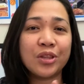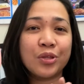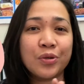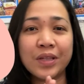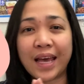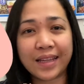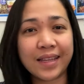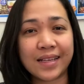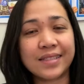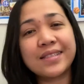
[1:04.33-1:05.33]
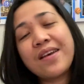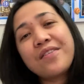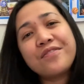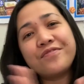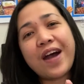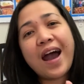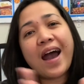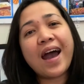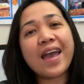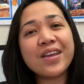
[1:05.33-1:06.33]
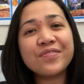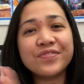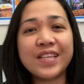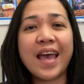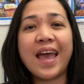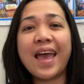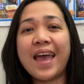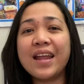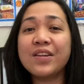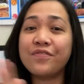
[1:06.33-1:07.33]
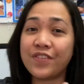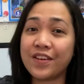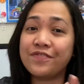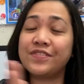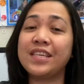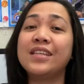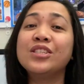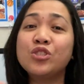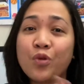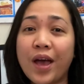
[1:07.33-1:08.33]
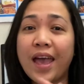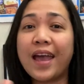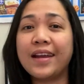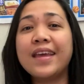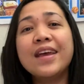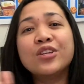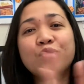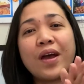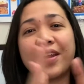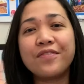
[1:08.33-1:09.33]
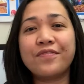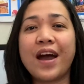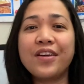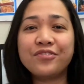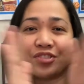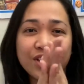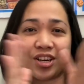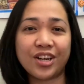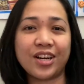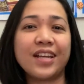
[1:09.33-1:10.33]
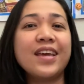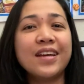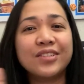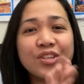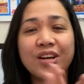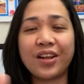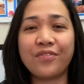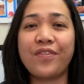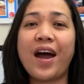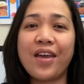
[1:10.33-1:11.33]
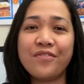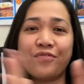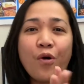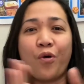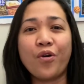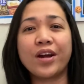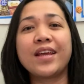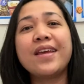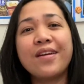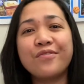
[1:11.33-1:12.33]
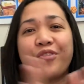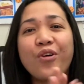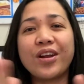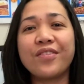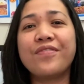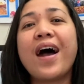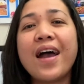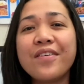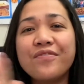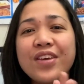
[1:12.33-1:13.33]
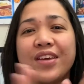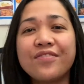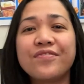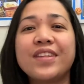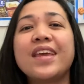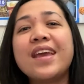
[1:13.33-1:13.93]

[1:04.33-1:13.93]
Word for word: do like this: 5, 10, 15, 20, 25, 30, 35, 40, 45, 50,